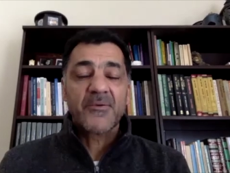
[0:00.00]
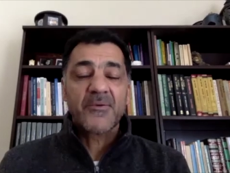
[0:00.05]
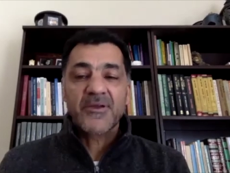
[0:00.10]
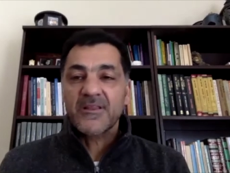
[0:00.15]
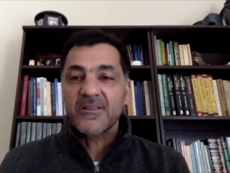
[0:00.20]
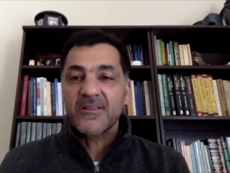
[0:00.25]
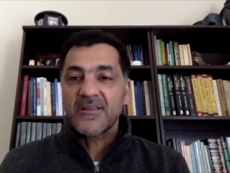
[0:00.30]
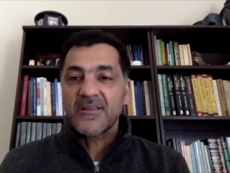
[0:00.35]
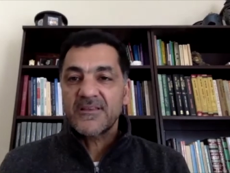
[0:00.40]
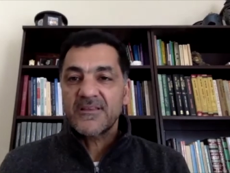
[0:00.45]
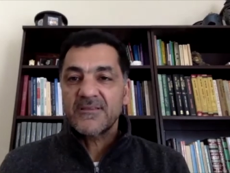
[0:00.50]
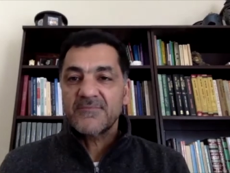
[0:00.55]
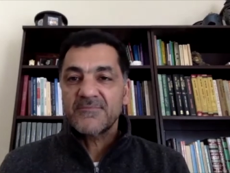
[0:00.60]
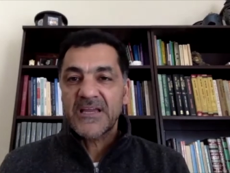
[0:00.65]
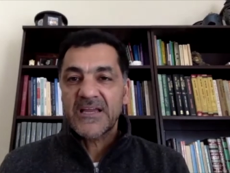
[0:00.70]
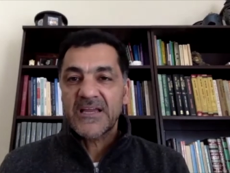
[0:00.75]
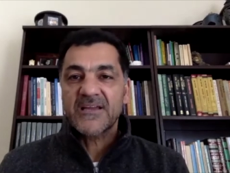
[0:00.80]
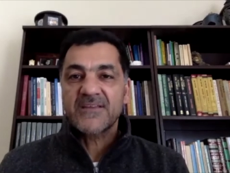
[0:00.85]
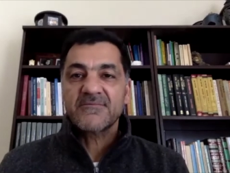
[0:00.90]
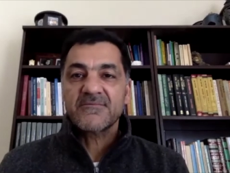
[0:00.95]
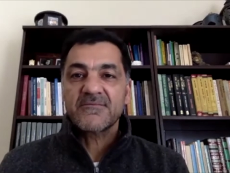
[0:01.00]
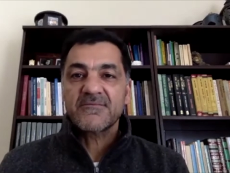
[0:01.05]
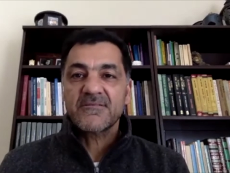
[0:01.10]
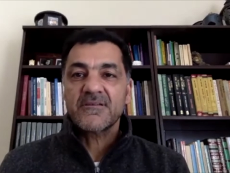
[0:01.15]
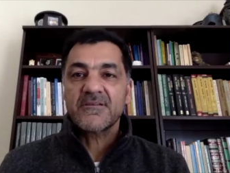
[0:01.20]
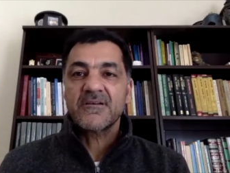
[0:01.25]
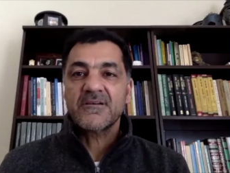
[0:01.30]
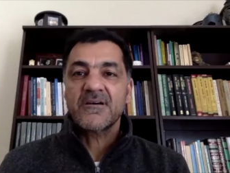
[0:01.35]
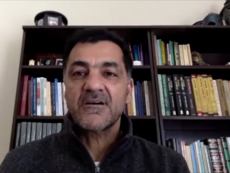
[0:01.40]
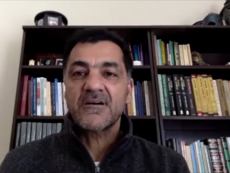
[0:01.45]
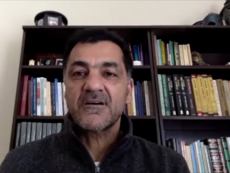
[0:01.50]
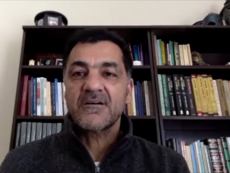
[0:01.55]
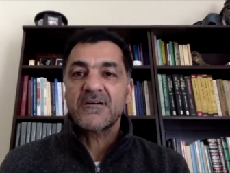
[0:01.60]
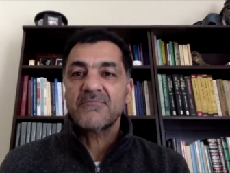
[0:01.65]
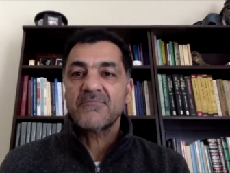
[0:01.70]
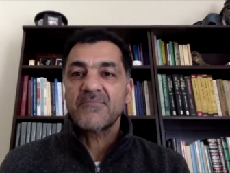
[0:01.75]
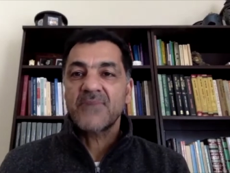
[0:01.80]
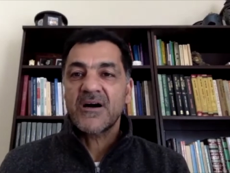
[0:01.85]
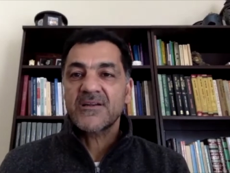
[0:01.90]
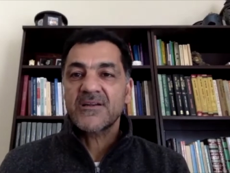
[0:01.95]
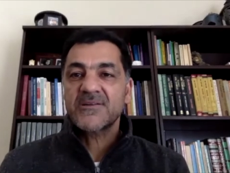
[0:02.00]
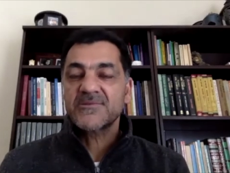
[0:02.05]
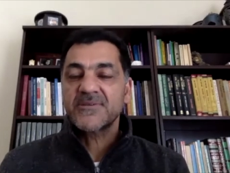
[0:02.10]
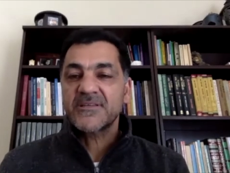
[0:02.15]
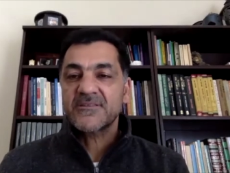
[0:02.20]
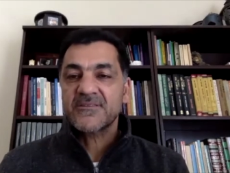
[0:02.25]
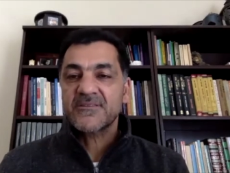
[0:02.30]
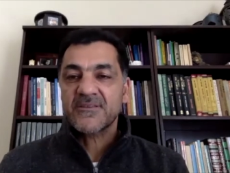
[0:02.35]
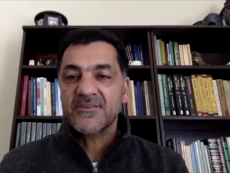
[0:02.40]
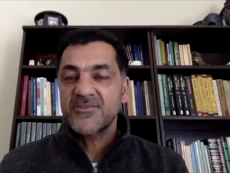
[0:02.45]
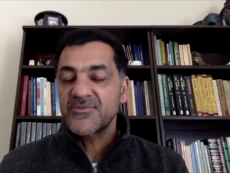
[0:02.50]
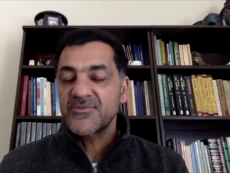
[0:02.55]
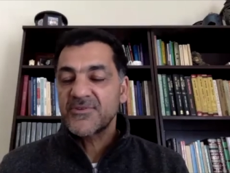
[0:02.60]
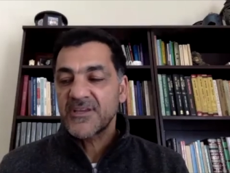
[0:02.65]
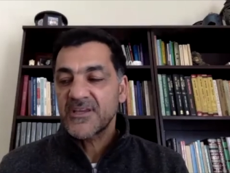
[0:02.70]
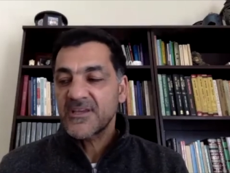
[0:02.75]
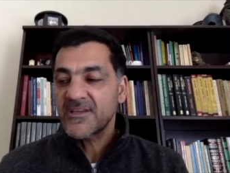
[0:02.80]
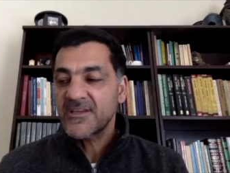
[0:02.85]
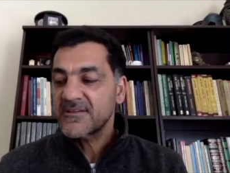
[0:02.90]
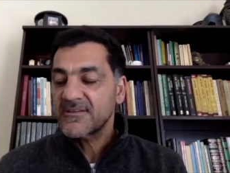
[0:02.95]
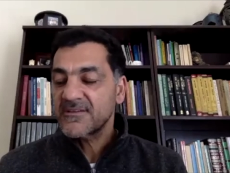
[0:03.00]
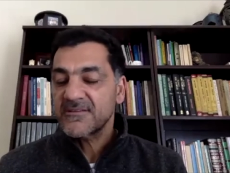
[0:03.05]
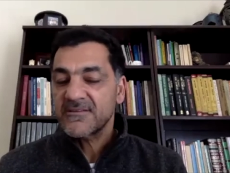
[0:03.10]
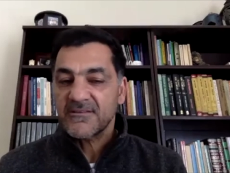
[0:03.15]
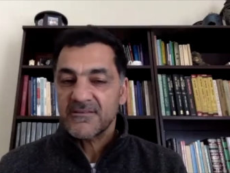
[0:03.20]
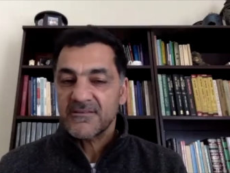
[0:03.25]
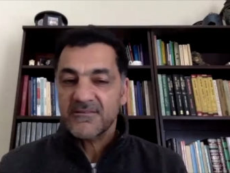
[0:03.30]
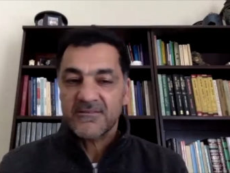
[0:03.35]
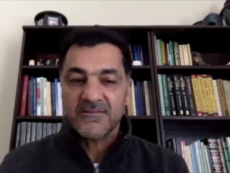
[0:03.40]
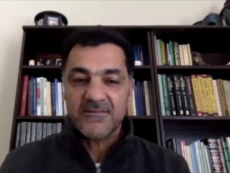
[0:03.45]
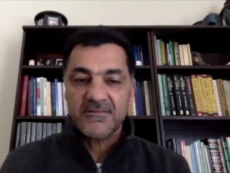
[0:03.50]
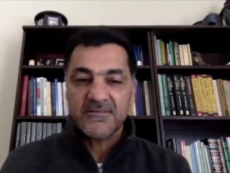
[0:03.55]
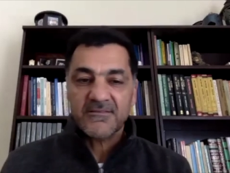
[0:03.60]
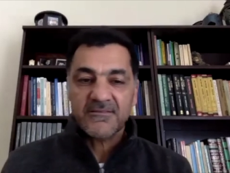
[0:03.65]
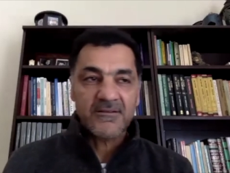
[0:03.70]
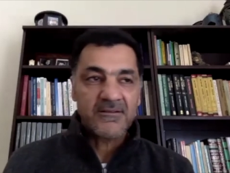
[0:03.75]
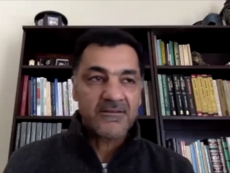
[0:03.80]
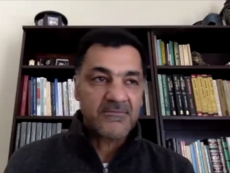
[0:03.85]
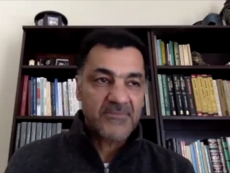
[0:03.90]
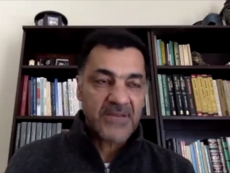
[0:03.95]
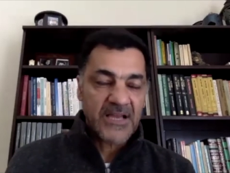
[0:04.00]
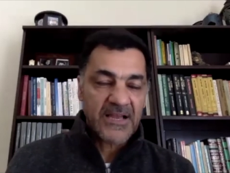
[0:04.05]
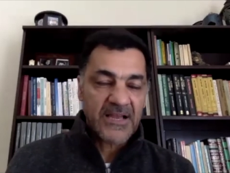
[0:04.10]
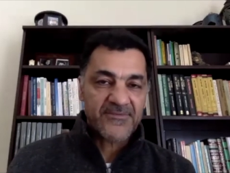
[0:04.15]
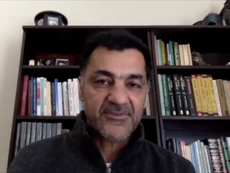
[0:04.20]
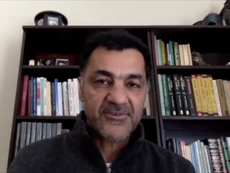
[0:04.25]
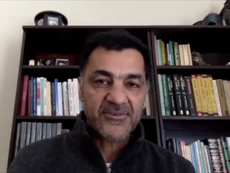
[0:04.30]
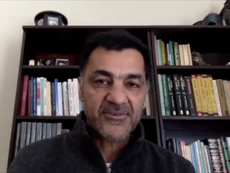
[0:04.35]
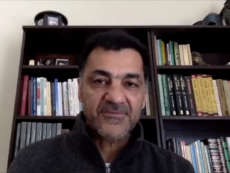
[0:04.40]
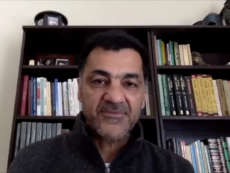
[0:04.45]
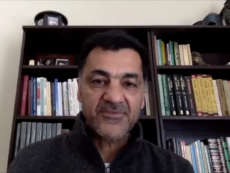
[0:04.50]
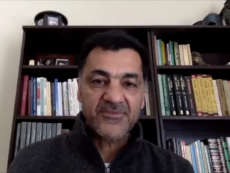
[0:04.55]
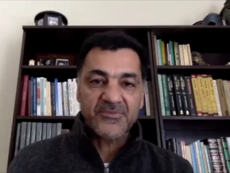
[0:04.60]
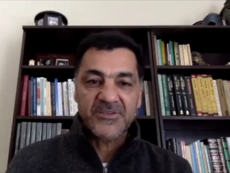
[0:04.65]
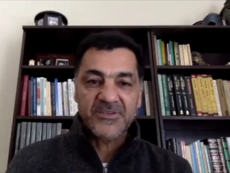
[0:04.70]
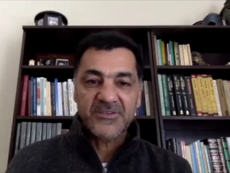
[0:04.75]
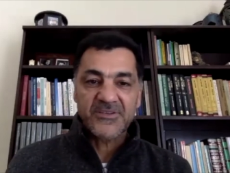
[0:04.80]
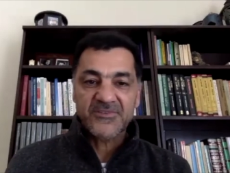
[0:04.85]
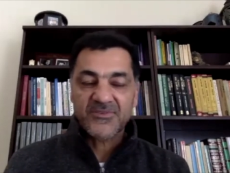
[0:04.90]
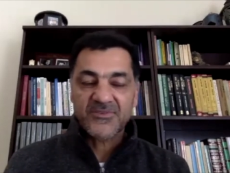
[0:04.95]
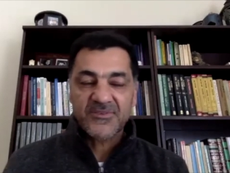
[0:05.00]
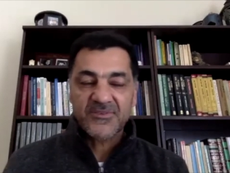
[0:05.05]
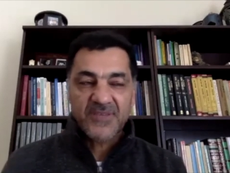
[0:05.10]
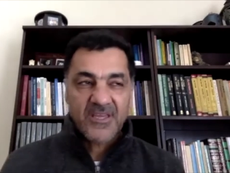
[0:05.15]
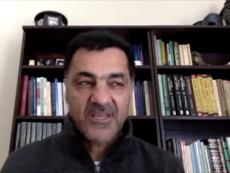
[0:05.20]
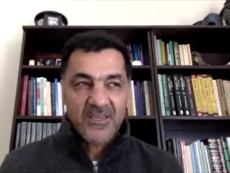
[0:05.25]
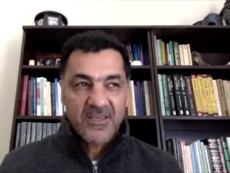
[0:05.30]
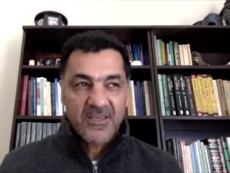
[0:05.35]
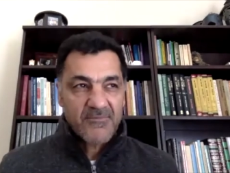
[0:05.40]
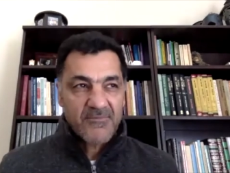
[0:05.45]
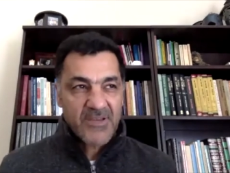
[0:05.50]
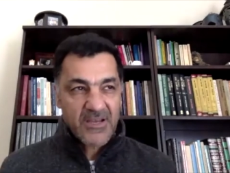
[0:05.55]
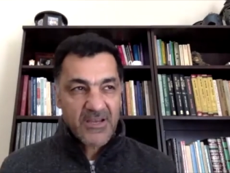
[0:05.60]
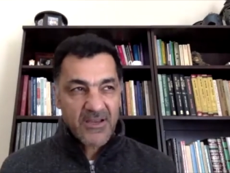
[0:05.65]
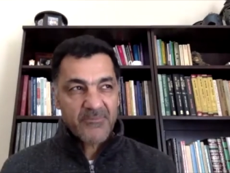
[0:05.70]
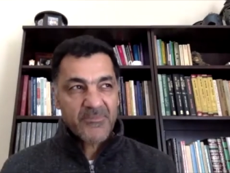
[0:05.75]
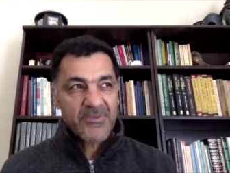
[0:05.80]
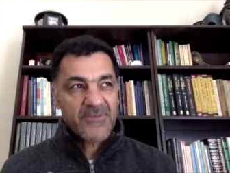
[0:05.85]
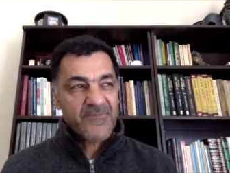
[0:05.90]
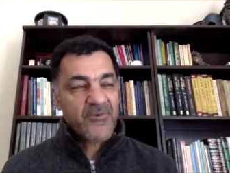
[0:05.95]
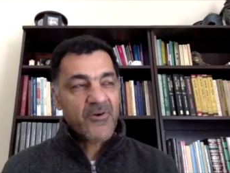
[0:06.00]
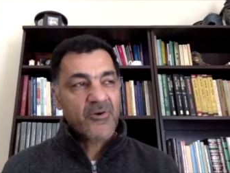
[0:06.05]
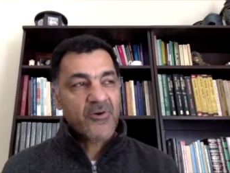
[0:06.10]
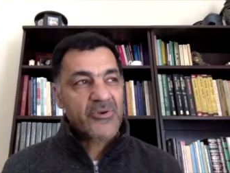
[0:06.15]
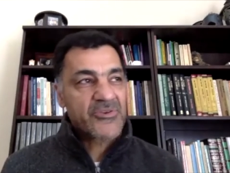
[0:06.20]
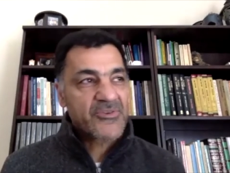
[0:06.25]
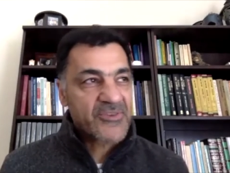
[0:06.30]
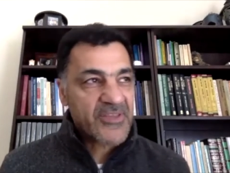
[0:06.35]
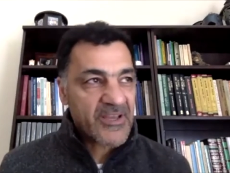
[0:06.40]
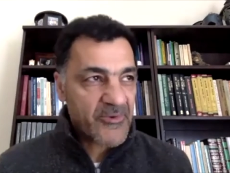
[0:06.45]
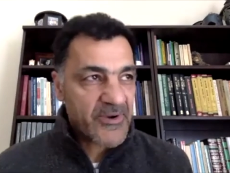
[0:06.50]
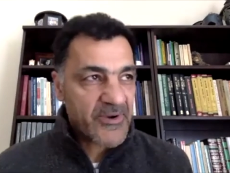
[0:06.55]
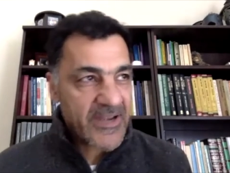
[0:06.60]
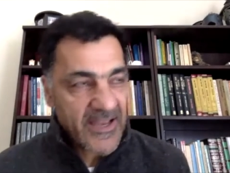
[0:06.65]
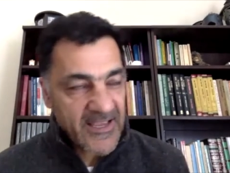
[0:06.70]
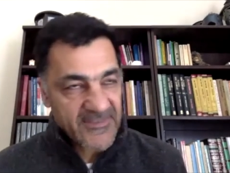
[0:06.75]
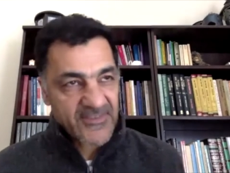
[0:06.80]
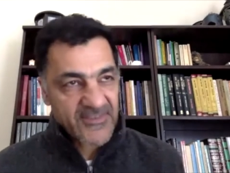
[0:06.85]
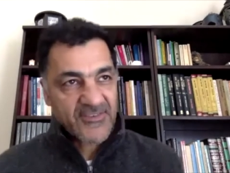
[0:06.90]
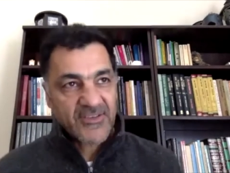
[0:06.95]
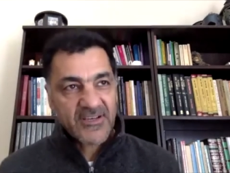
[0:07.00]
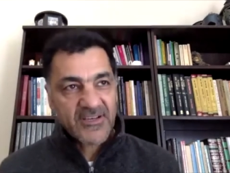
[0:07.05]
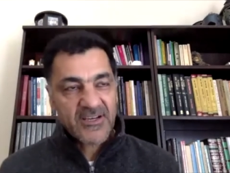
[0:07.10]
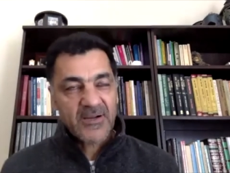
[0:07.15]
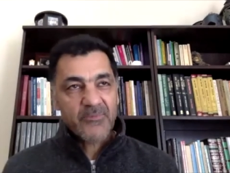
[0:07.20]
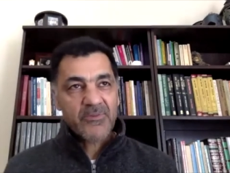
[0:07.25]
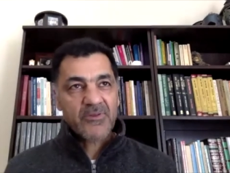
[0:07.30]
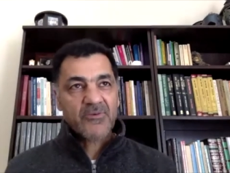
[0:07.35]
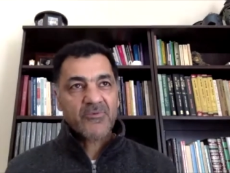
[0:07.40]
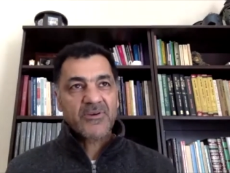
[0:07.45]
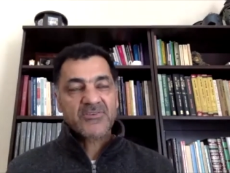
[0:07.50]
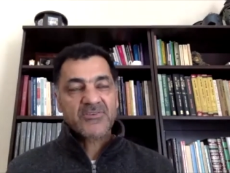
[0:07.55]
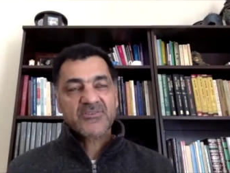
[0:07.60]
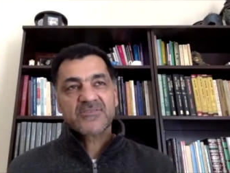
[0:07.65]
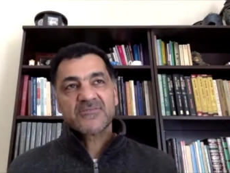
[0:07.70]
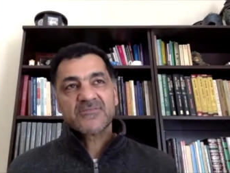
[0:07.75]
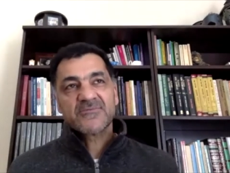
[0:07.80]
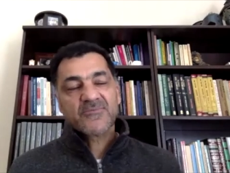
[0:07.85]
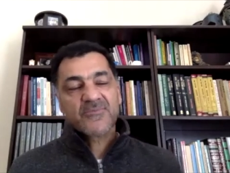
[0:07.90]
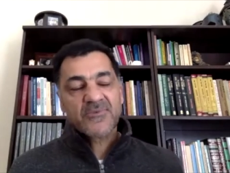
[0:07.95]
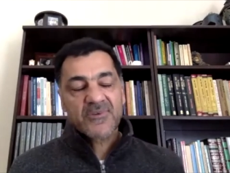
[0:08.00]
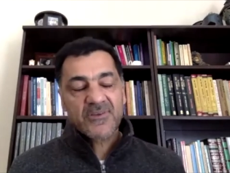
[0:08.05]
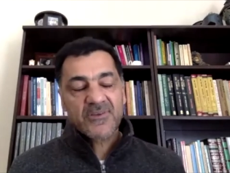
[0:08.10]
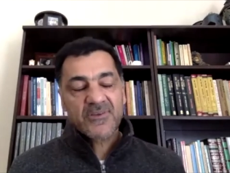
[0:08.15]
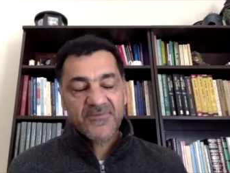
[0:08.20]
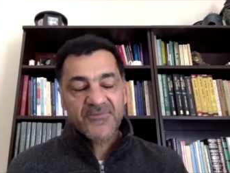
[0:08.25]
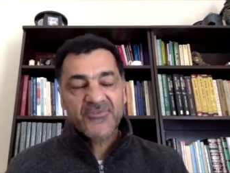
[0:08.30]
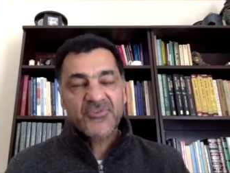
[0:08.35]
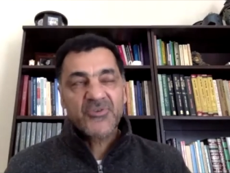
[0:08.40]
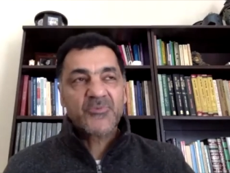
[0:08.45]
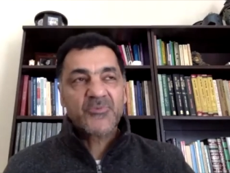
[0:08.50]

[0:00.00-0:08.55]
to let Iman moderate the Q&A after a few minutes. But before we do that, I want to ask you a couple of questions. Sure.